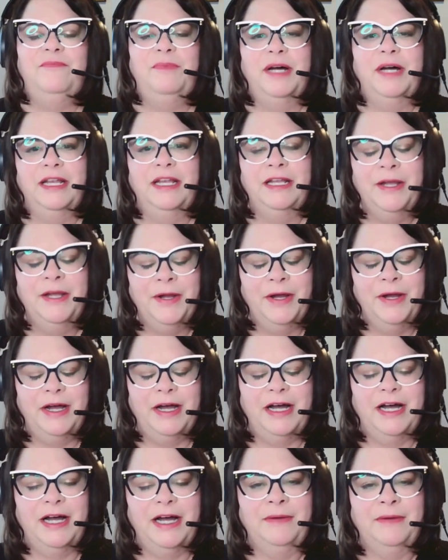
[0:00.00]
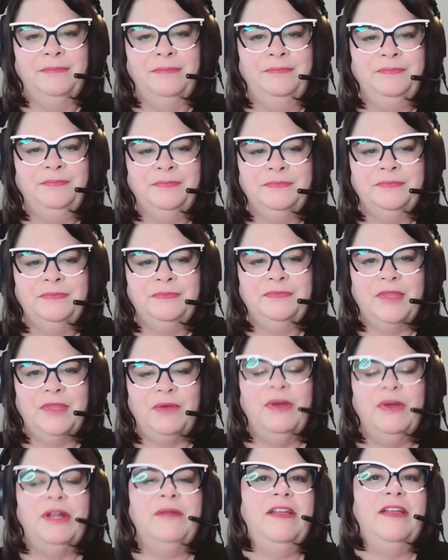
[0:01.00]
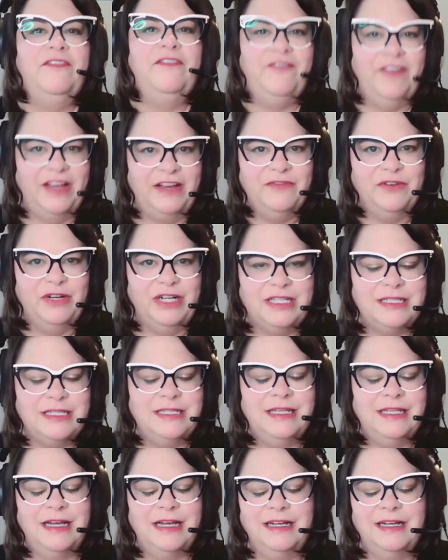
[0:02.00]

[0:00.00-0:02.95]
But one of my favorites